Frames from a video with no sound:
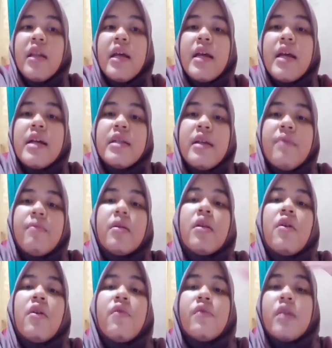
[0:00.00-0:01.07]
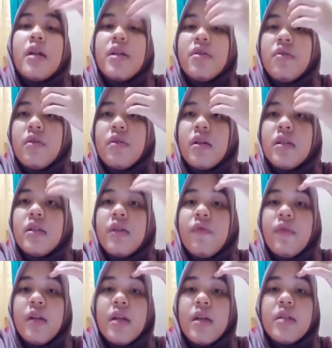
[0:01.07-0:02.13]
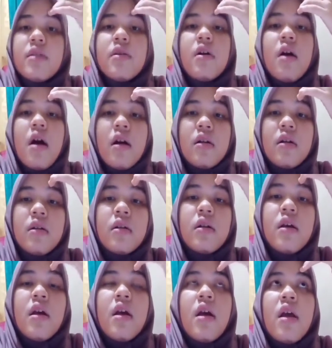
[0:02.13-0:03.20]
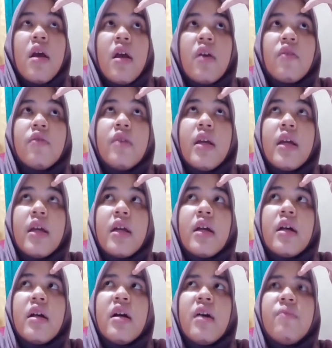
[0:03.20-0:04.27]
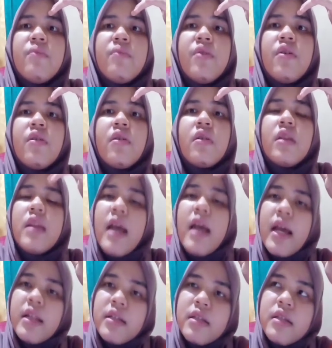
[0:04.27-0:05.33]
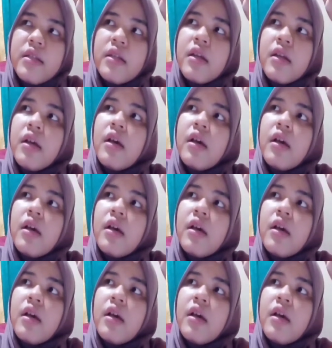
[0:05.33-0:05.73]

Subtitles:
The example of traditional Japanese art including Gamyong dance,